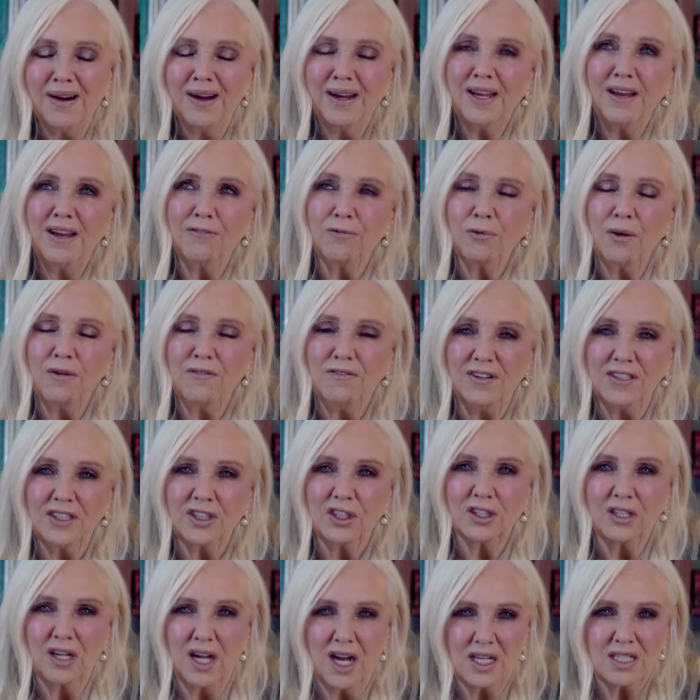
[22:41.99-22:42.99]
if we
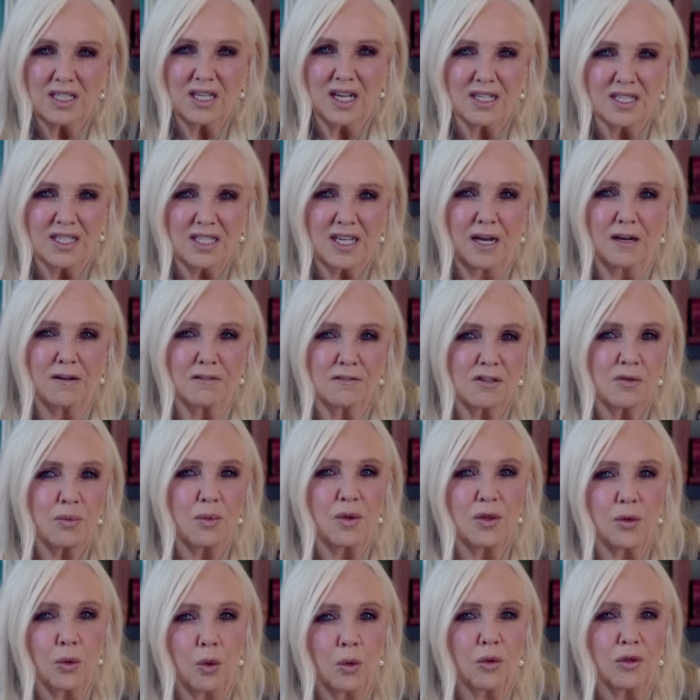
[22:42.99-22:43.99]
visualize ourselves
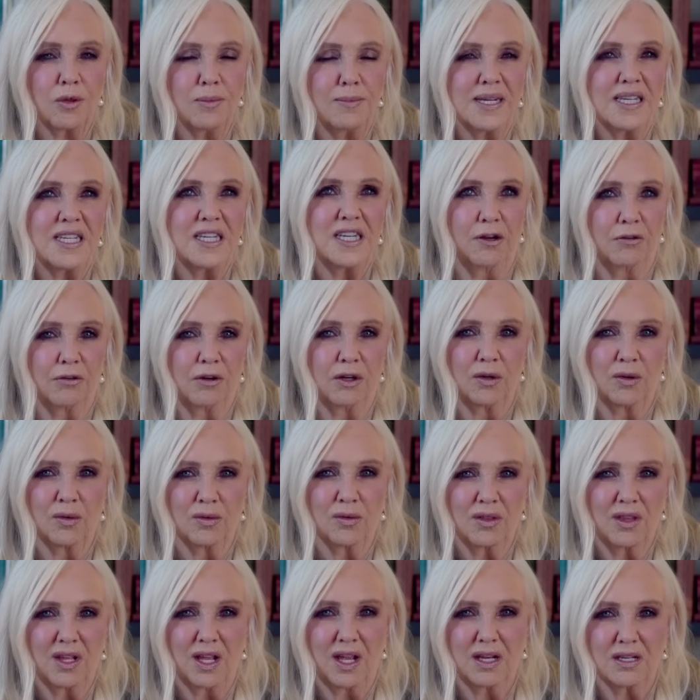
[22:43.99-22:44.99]
with all the material
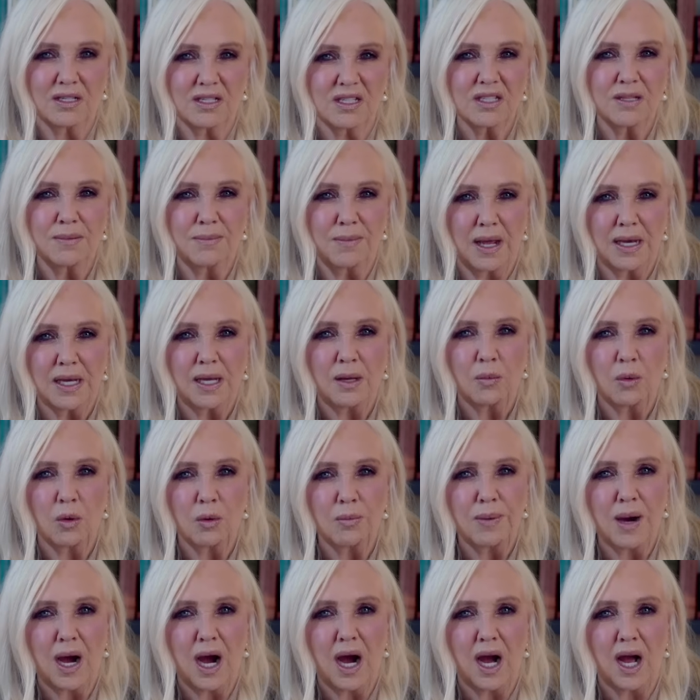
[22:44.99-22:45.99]
things the money will
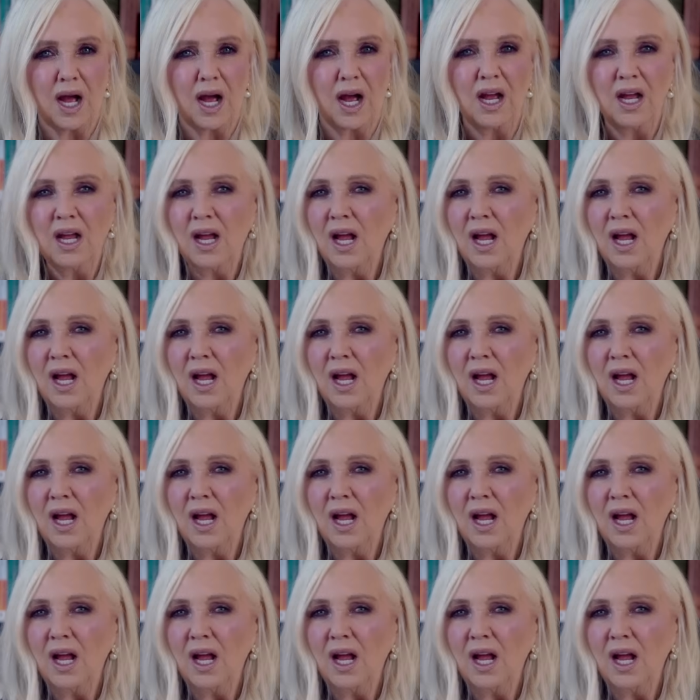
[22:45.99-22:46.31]
buy.